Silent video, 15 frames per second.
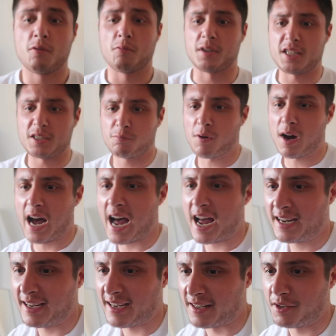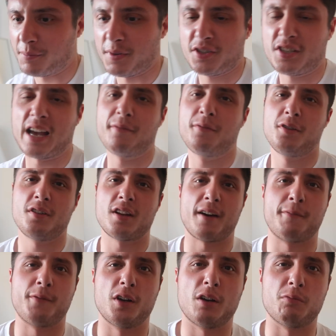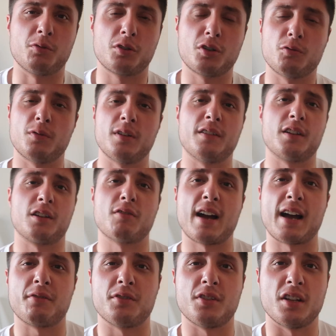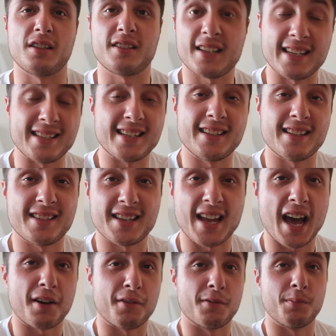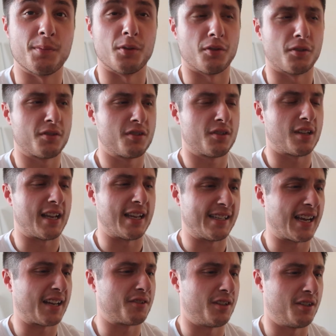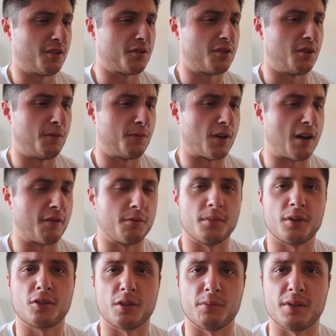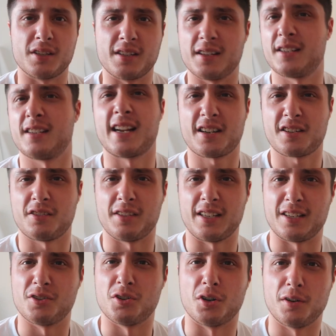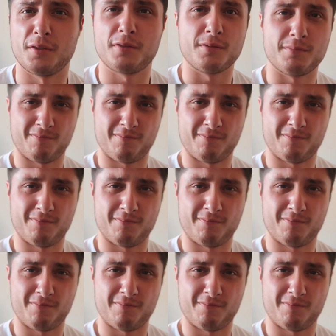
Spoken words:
Which is why at number 7, I thought we'll go with a ground that is in the south, but is actually not too far from a club that's in the National League North.